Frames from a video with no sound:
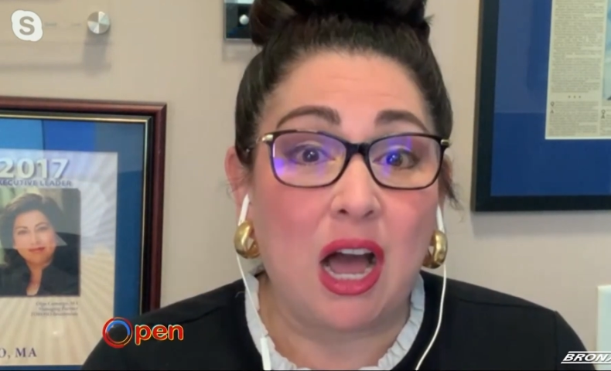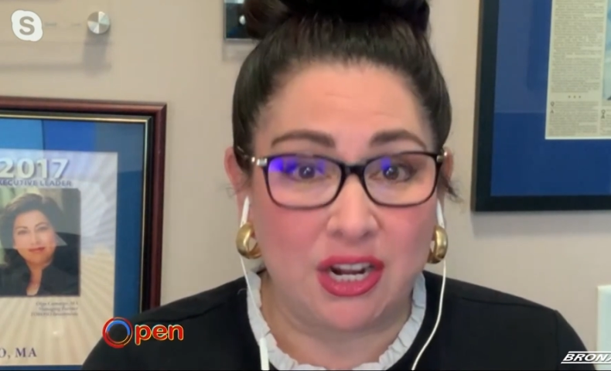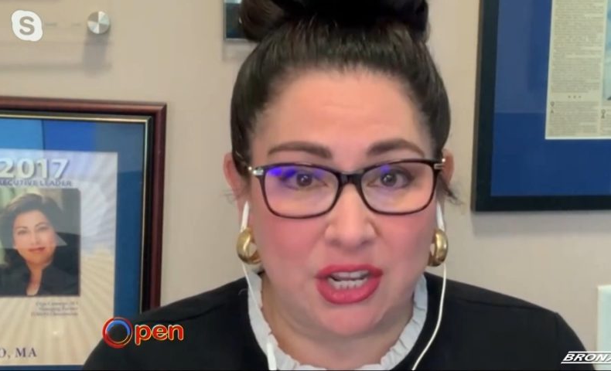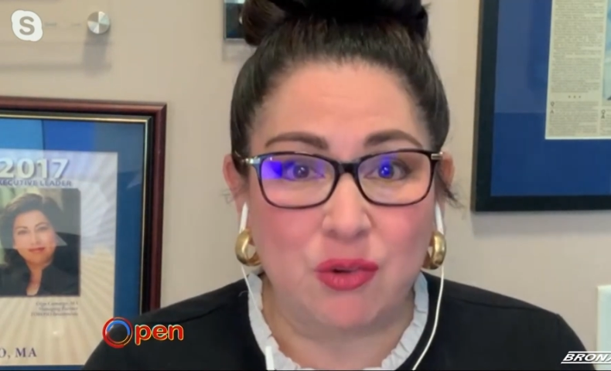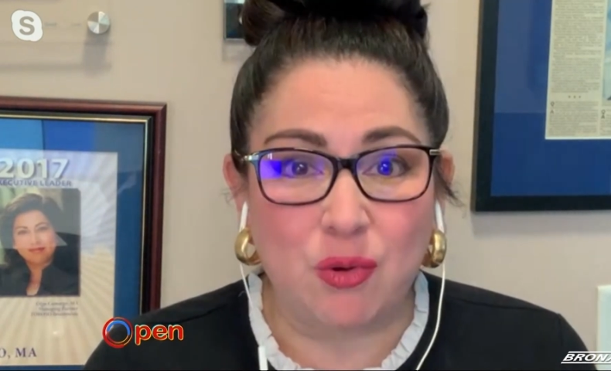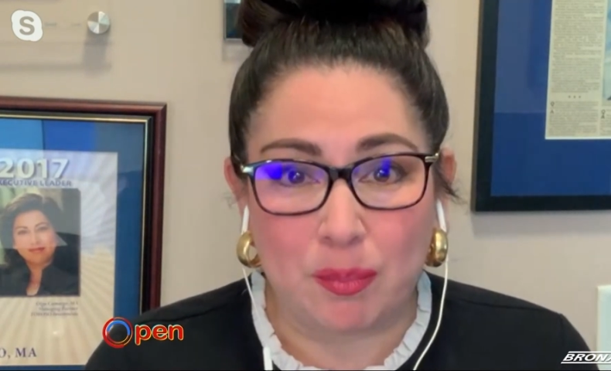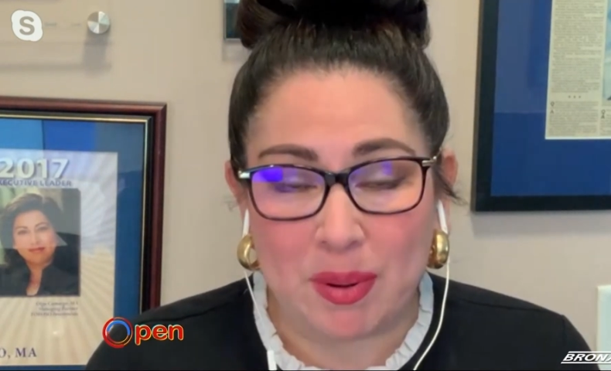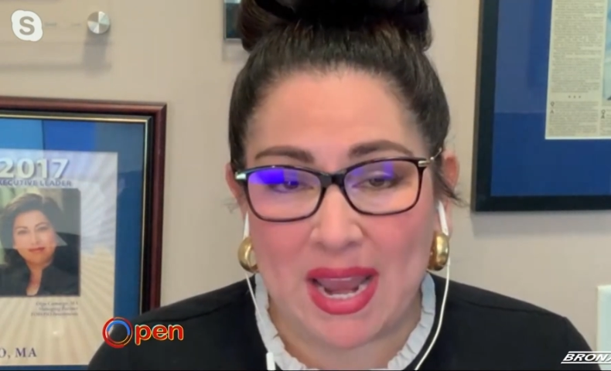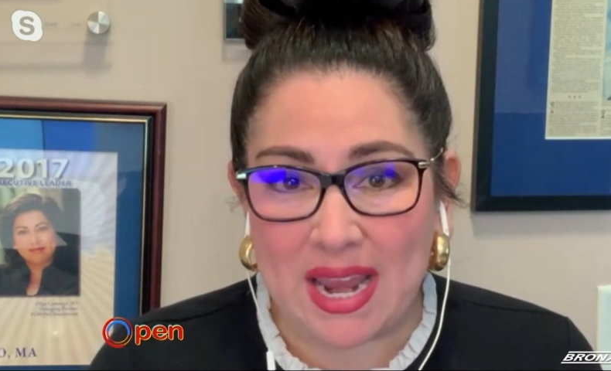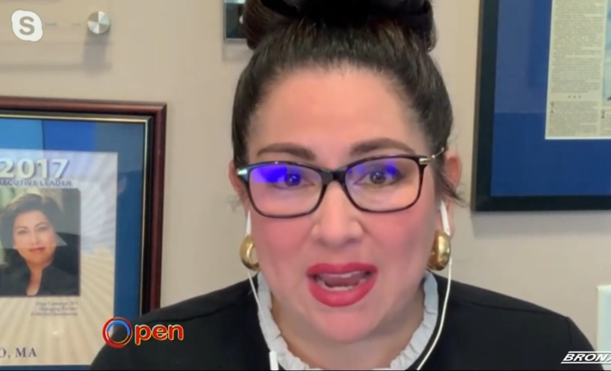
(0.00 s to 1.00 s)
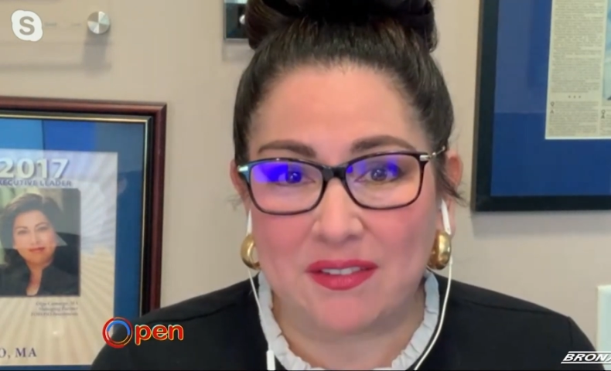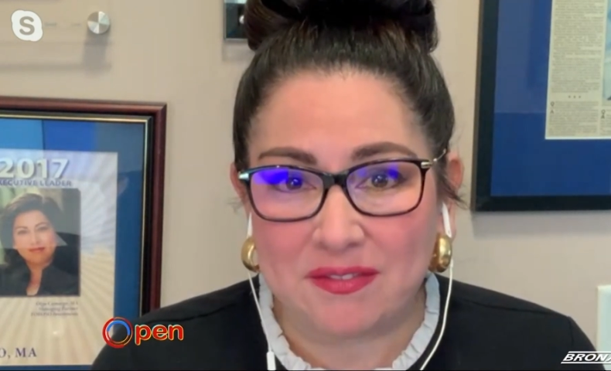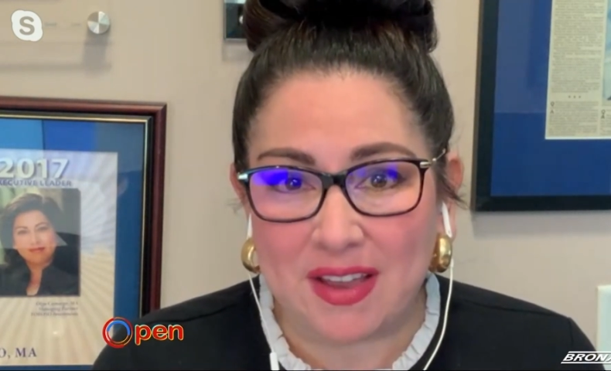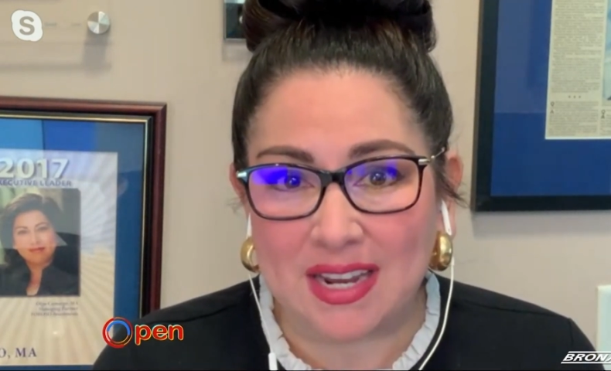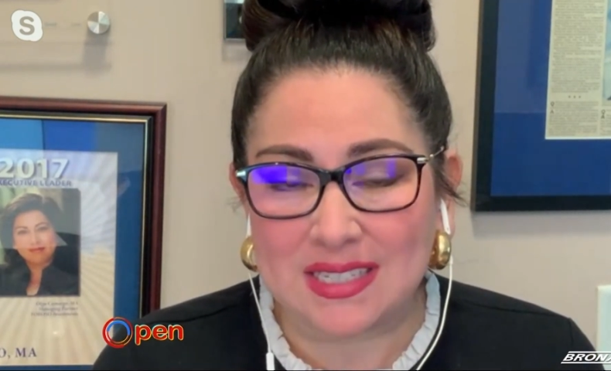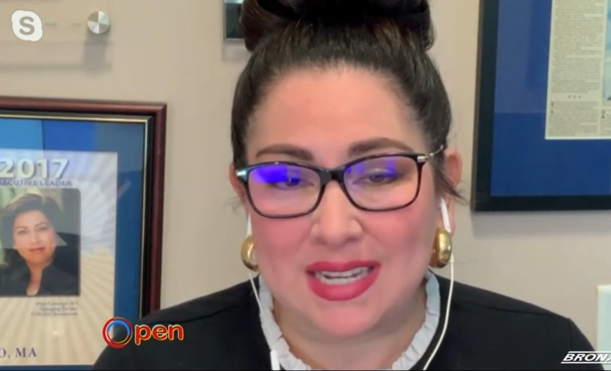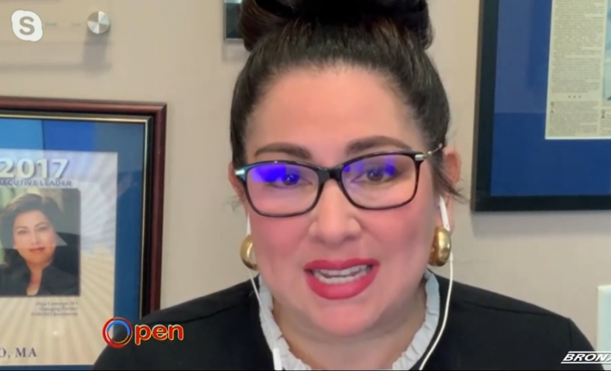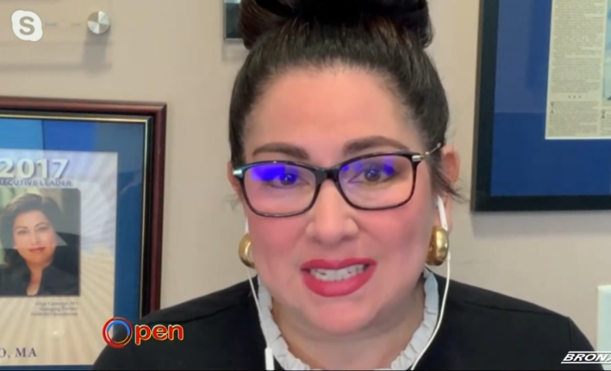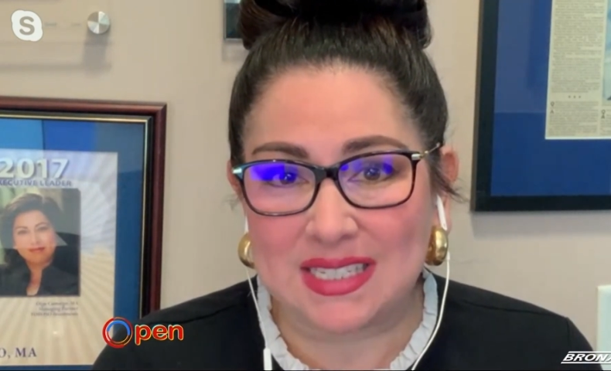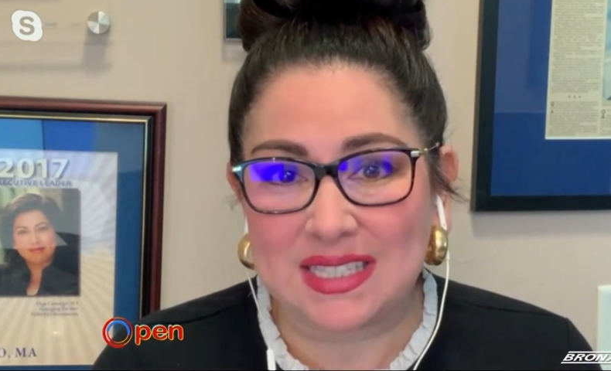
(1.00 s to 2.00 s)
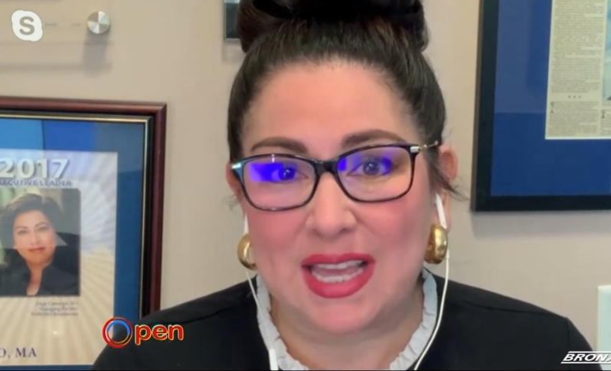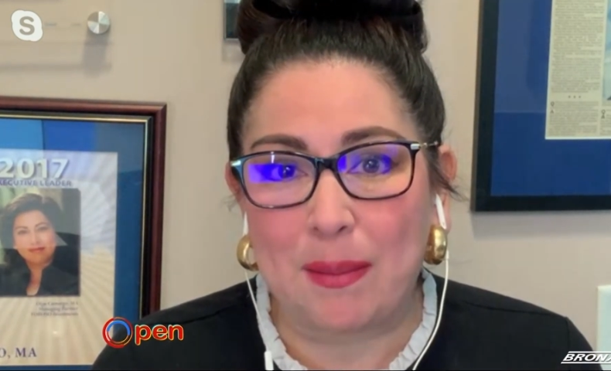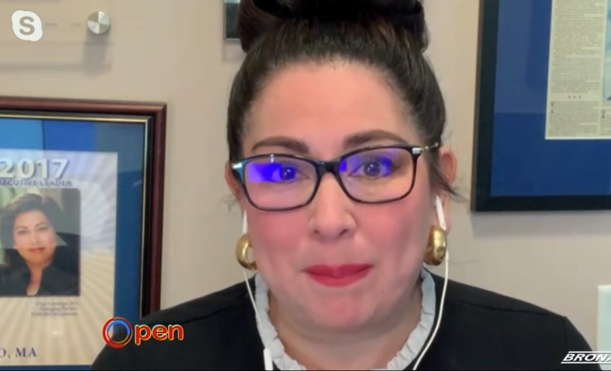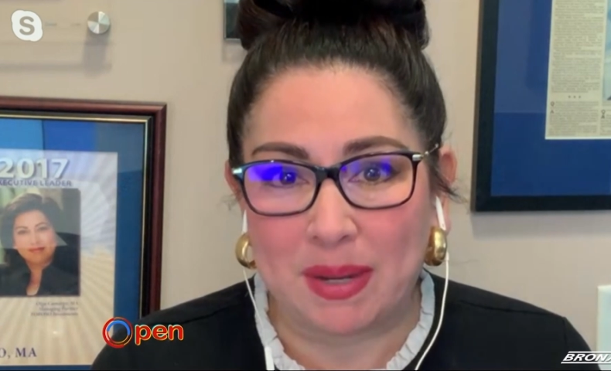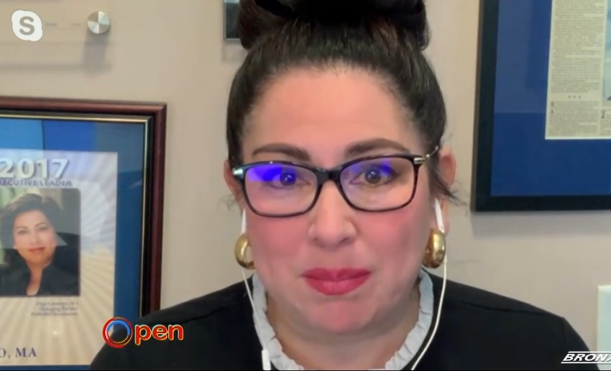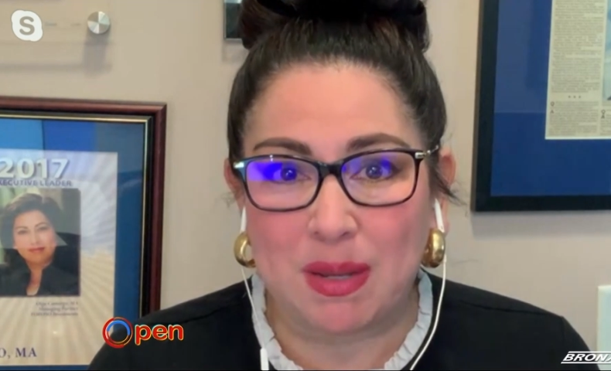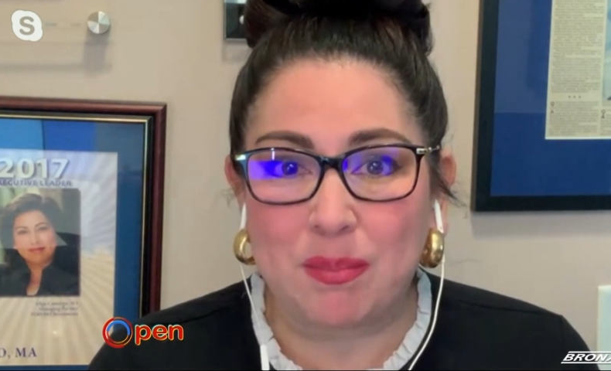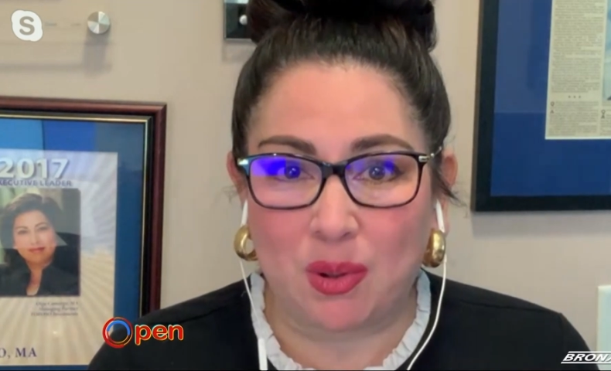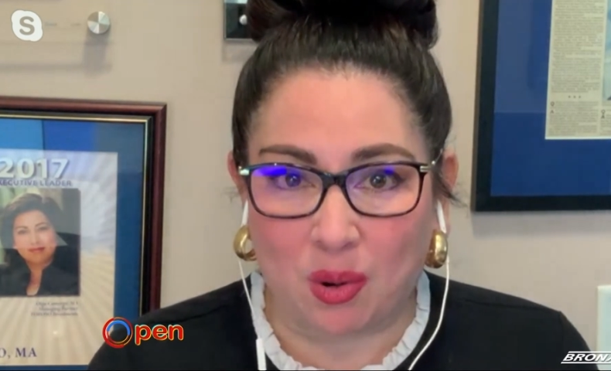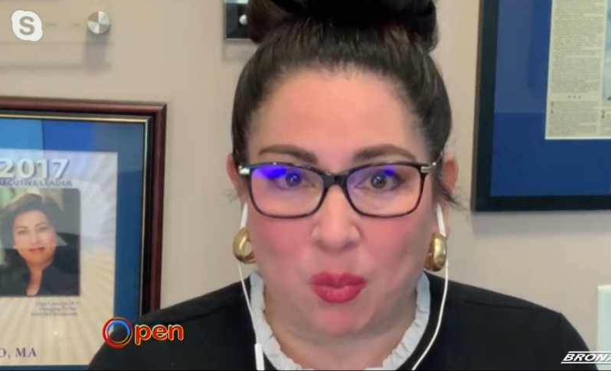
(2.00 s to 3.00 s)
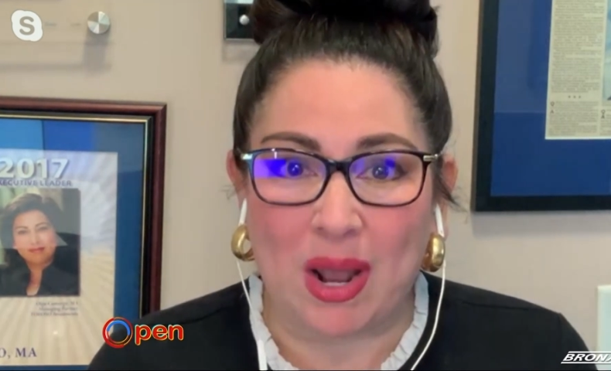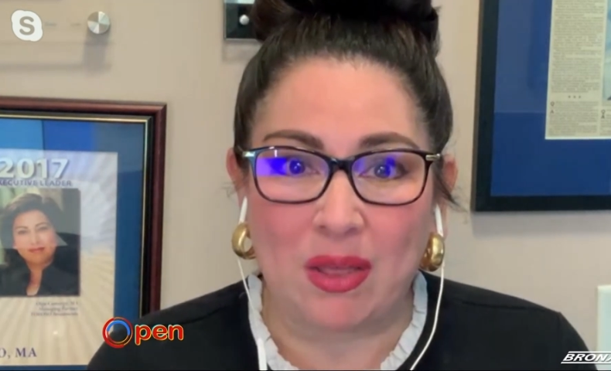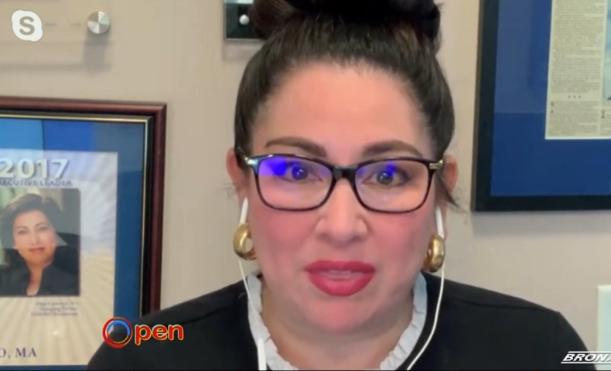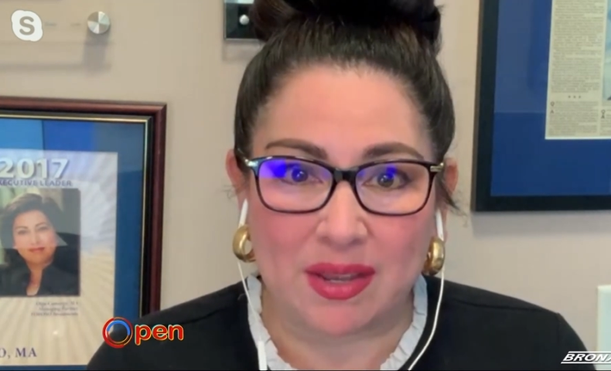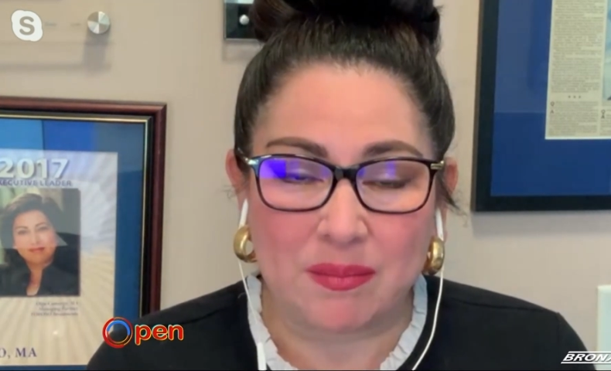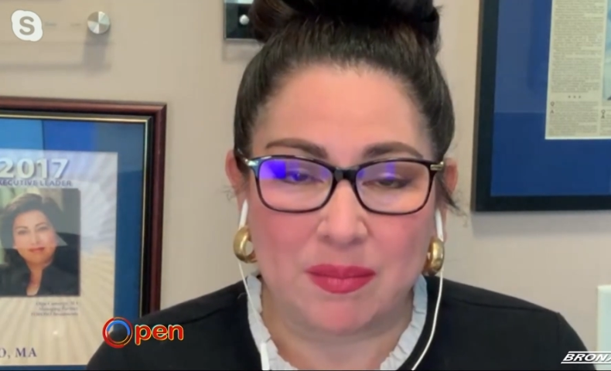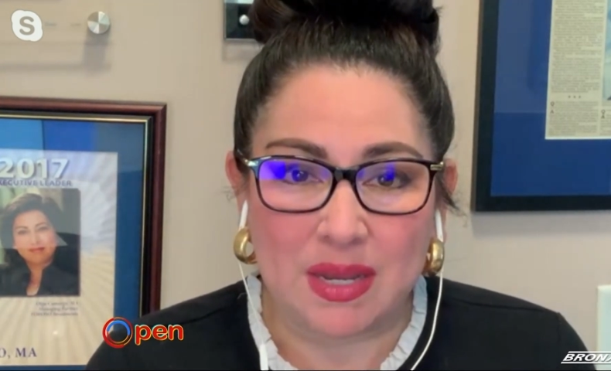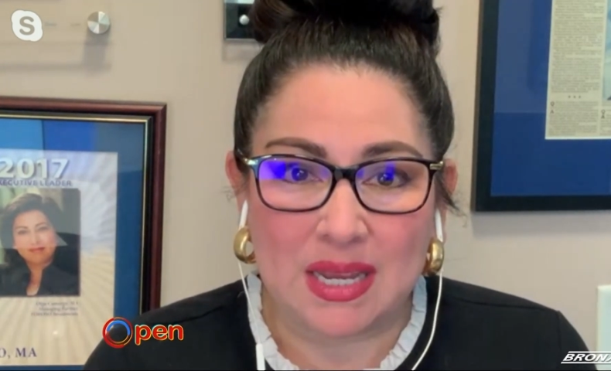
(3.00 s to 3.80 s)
Speaker 1: unequal pay affects not just them, but people around them.